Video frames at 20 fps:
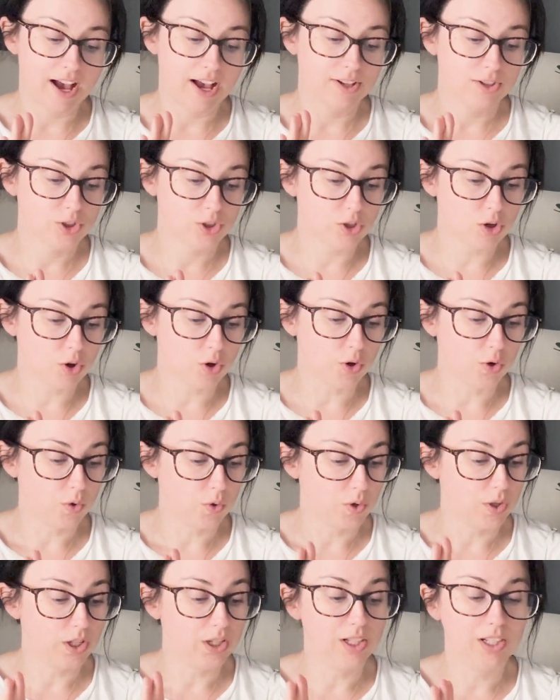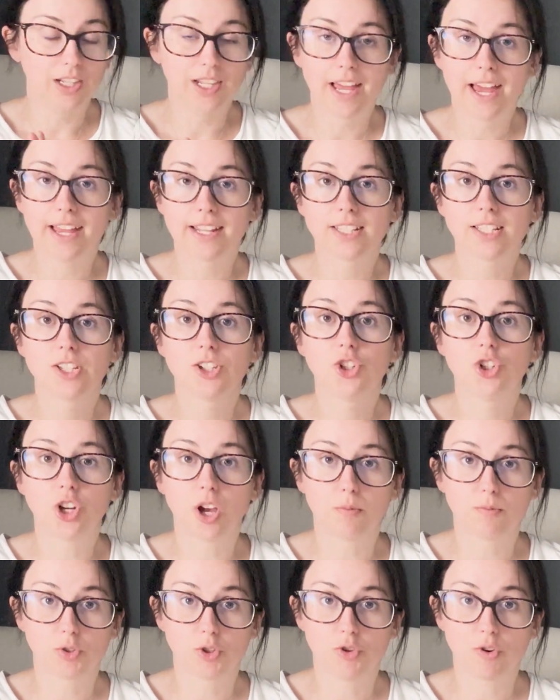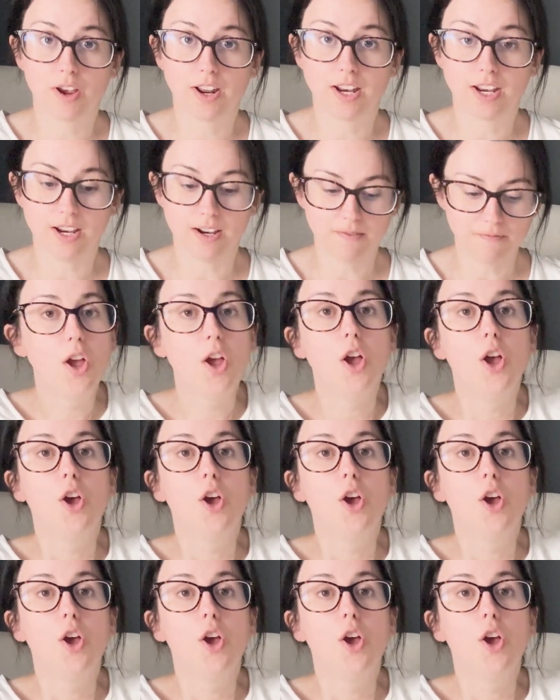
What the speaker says: So let's jump straight in.